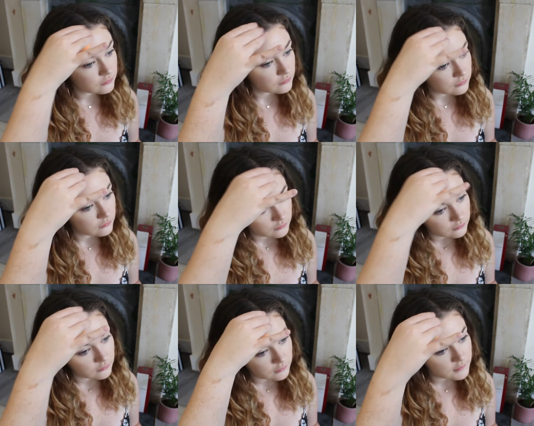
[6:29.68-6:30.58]

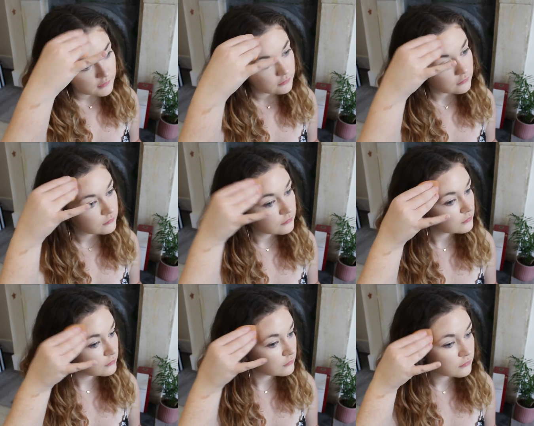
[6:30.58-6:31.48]

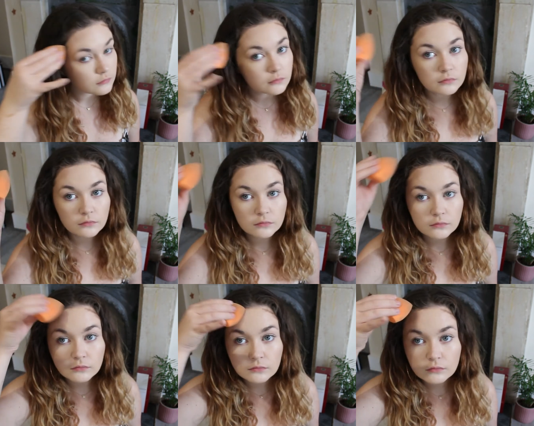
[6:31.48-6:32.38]

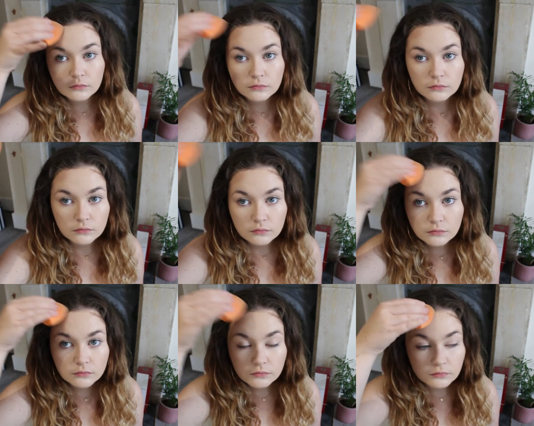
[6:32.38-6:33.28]

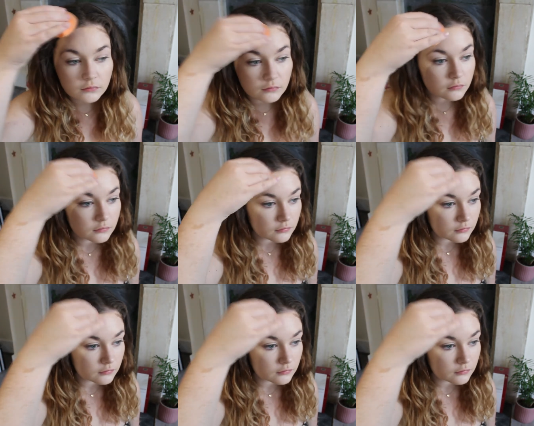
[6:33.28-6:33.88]
Nothing is said.